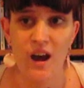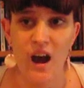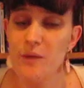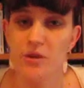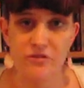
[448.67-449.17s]

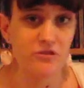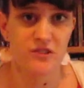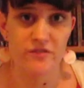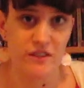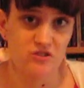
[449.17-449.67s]
I'm not fond
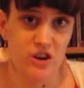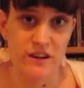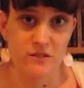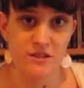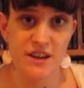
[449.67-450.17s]
of love
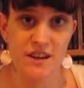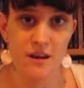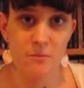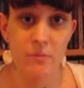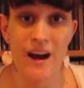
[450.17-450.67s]
triangles,
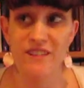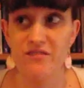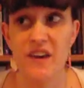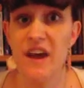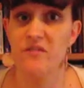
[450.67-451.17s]
but
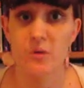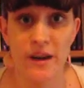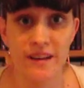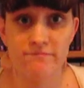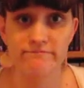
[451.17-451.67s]
they're
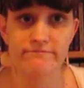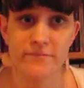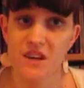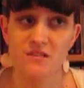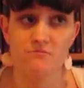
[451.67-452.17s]
everywhere,
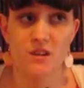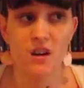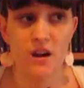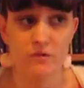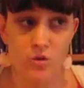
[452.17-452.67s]
and I
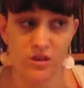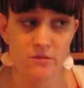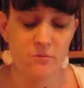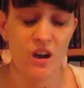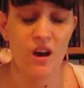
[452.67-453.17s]
can't avoid
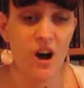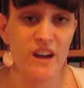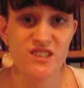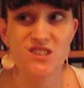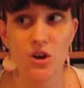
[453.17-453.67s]
them.
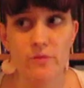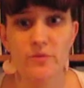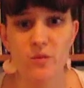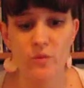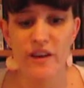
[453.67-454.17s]
I just hope
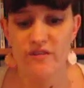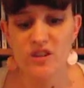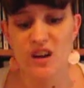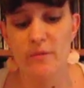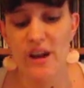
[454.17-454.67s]
that
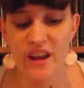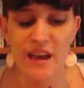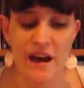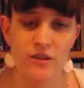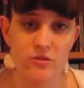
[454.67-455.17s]
every time I
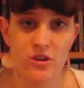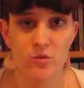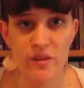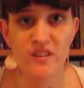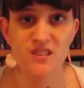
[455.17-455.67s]
encounter a new
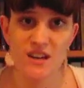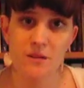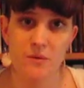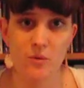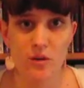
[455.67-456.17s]
one that it's
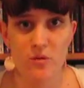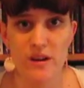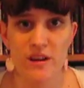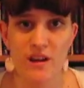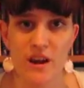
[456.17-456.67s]
going to be well
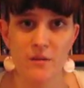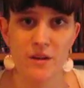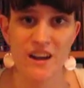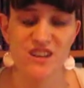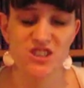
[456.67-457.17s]
written, and I'm
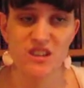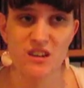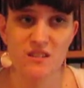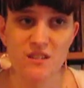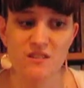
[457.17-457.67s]
going to actually
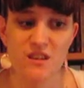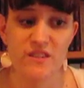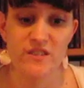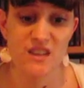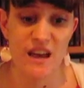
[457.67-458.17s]

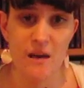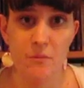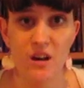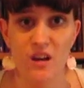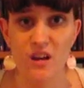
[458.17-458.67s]
give a damn,
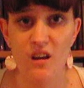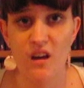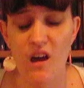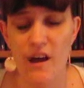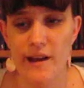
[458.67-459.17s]

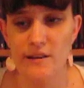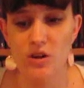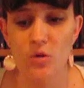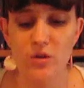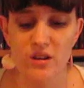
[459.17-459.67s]
and
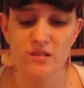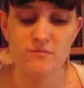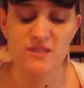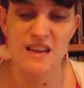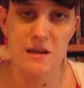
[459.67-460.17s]
not want to
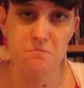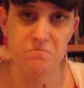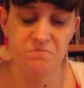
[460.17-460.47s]
skim.